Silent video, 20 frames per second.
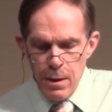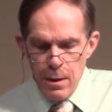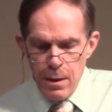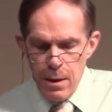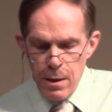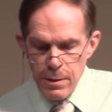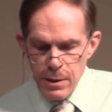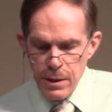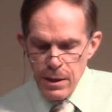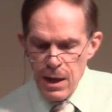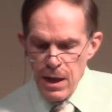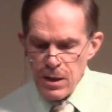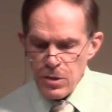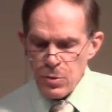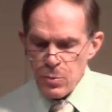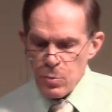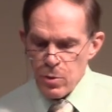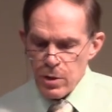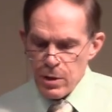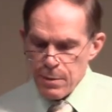on
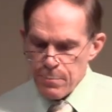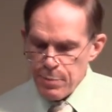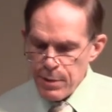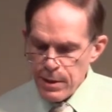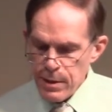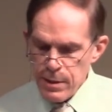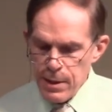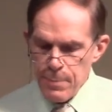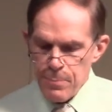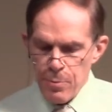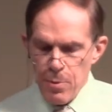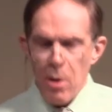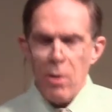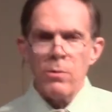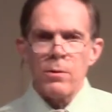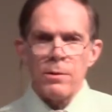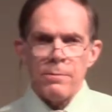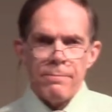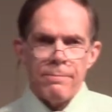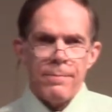occasion were completely
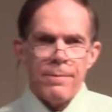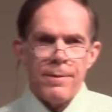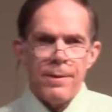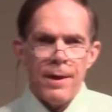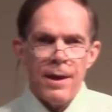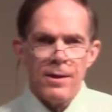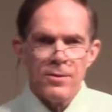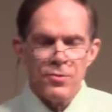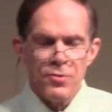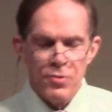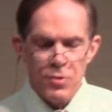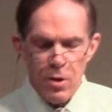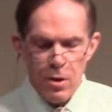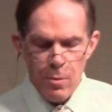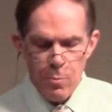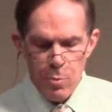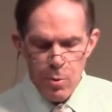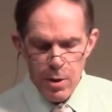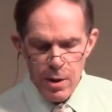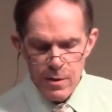broken, as
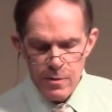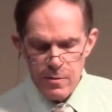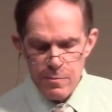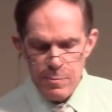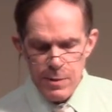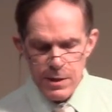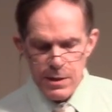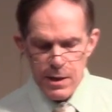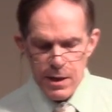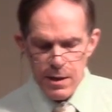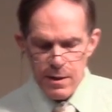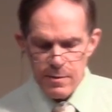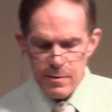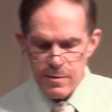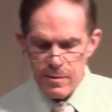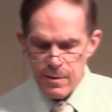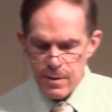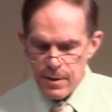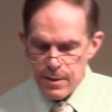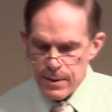Job was,
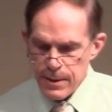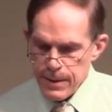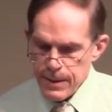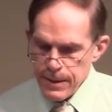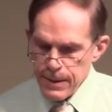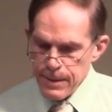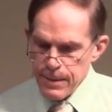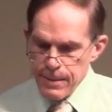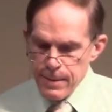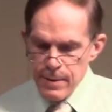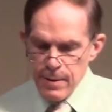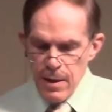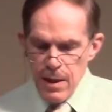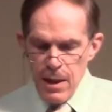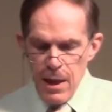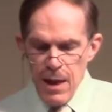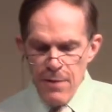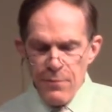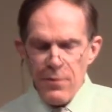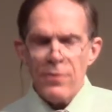because
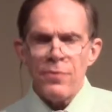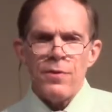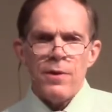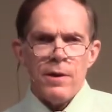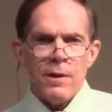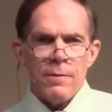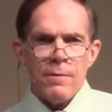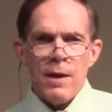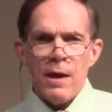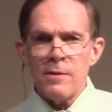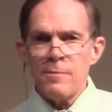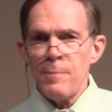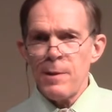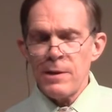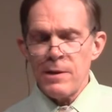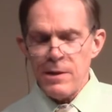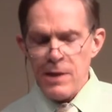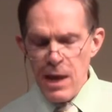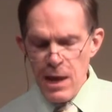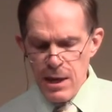everything has
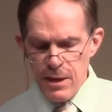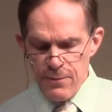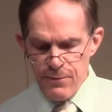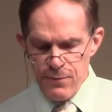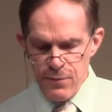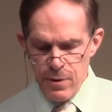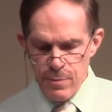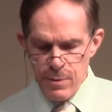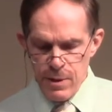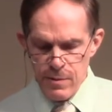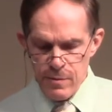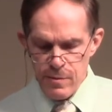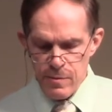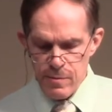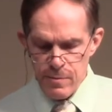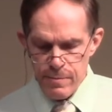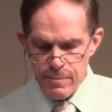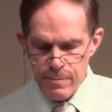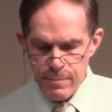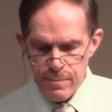been taken from
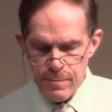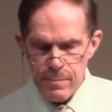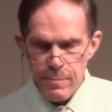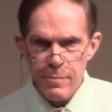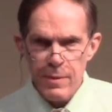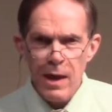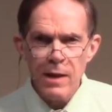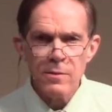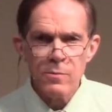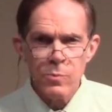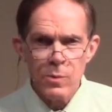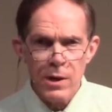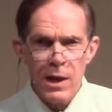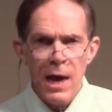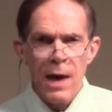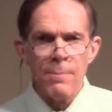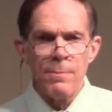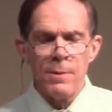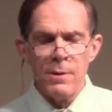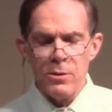us. That's what
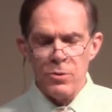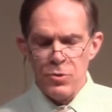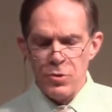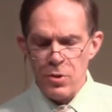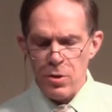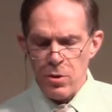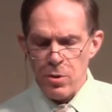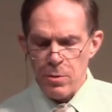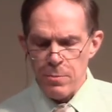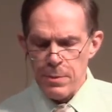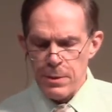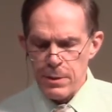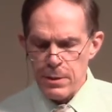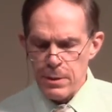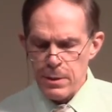happened to Job.